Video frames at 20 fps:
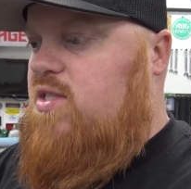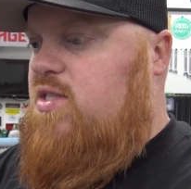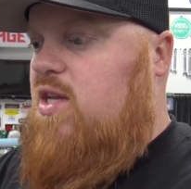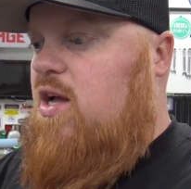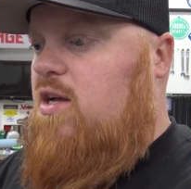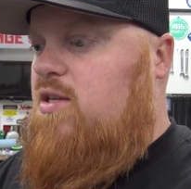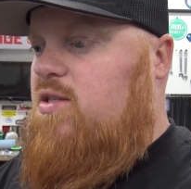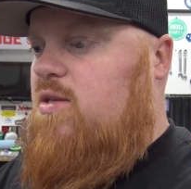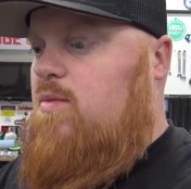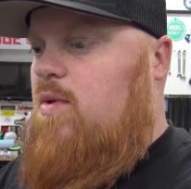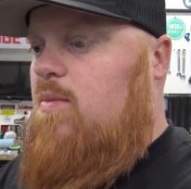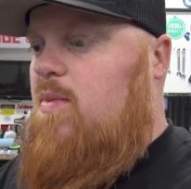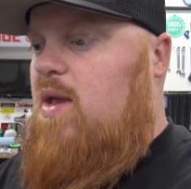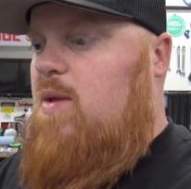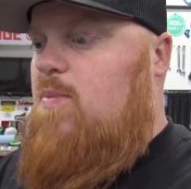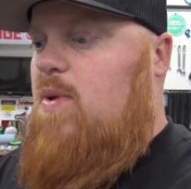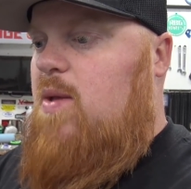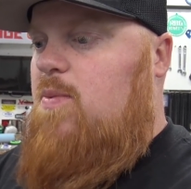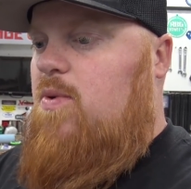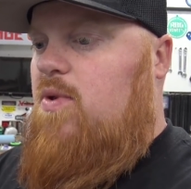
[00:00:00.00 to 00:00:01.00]
It's awesome to
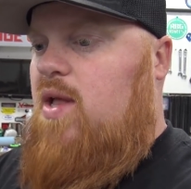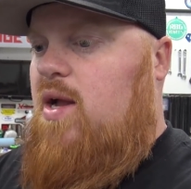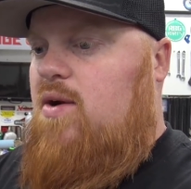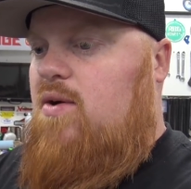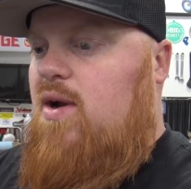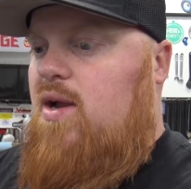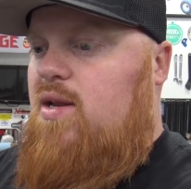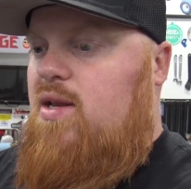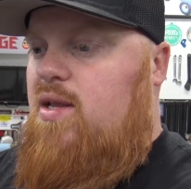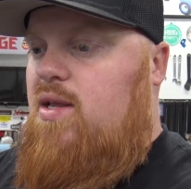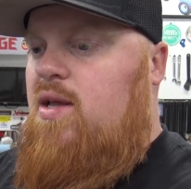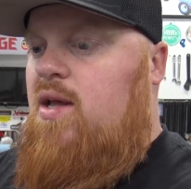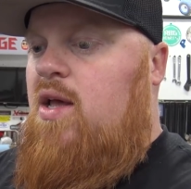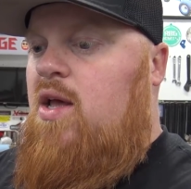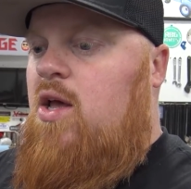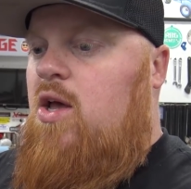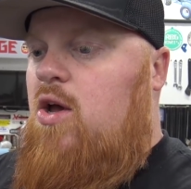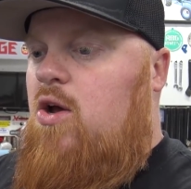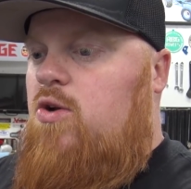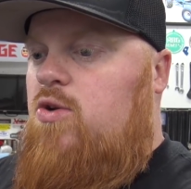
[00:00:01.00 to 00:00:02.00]
meet people like Randy
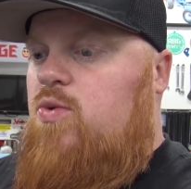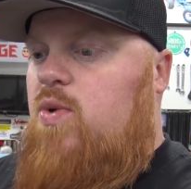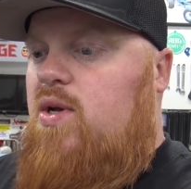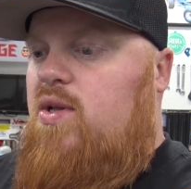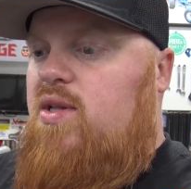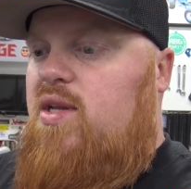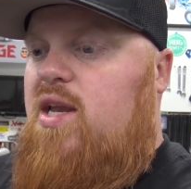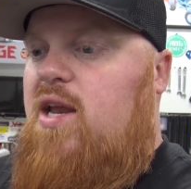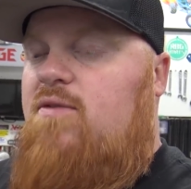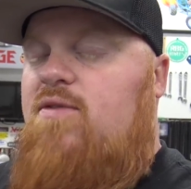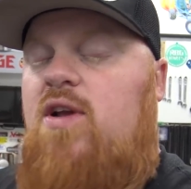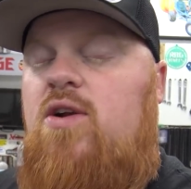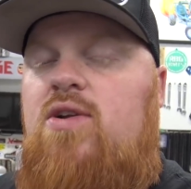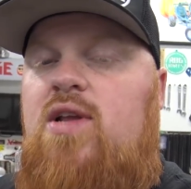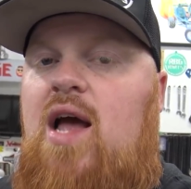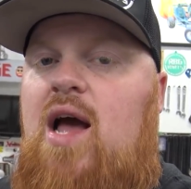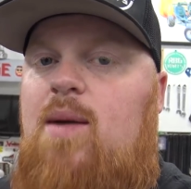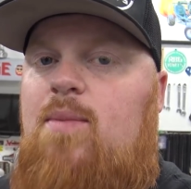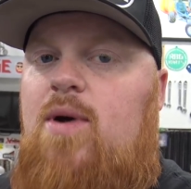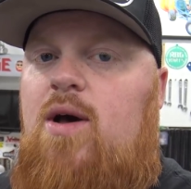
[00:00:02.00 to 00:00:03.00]
who's willing to give their
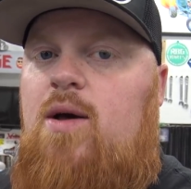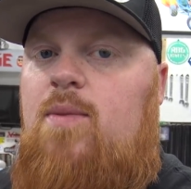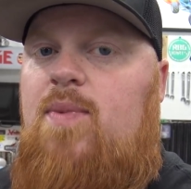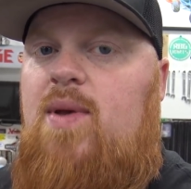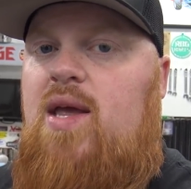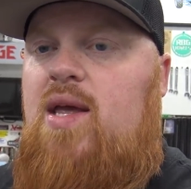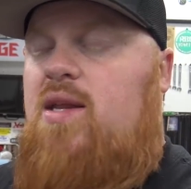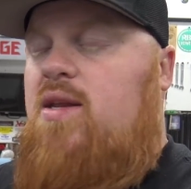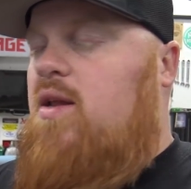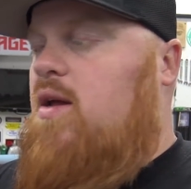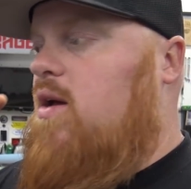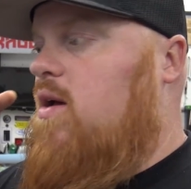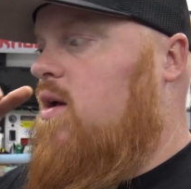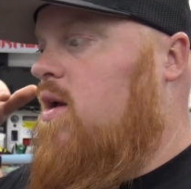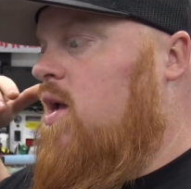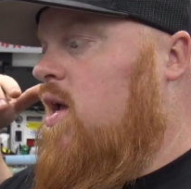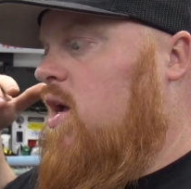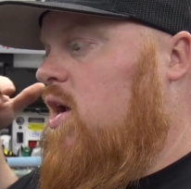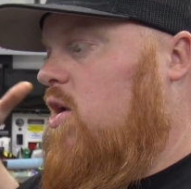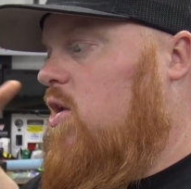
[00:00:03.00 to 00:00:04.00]
time up, and uh,
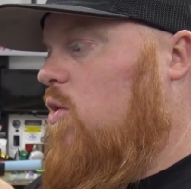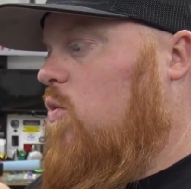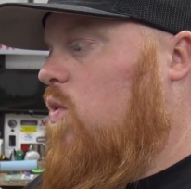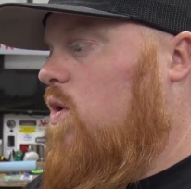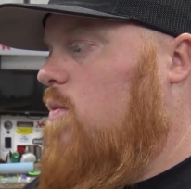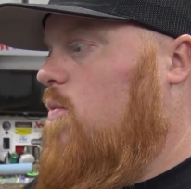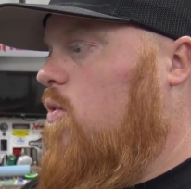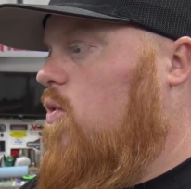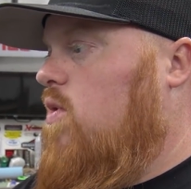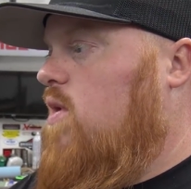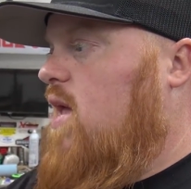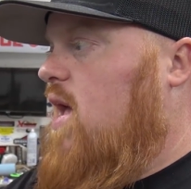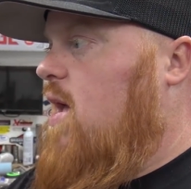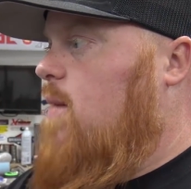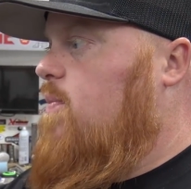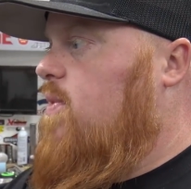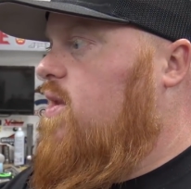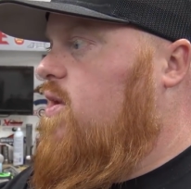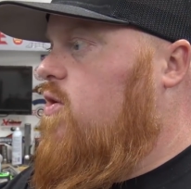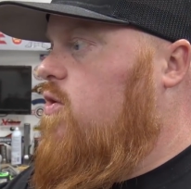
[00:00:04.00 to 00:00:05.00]
you know, we're more than
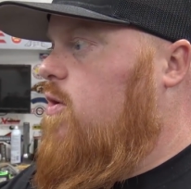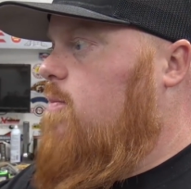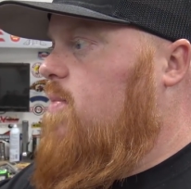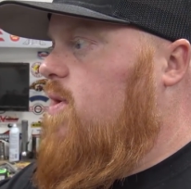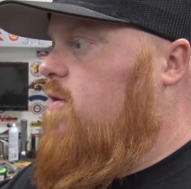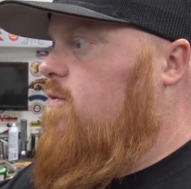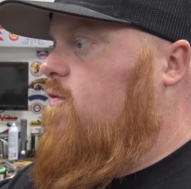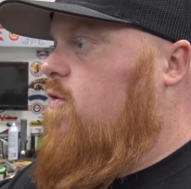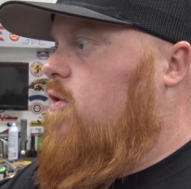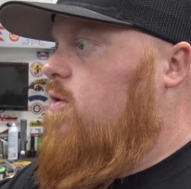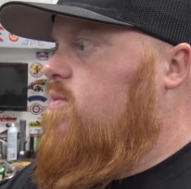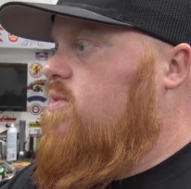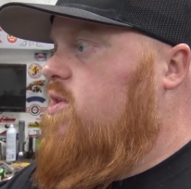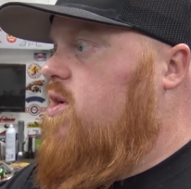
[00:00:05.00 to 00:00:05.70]
happy to do a build for him.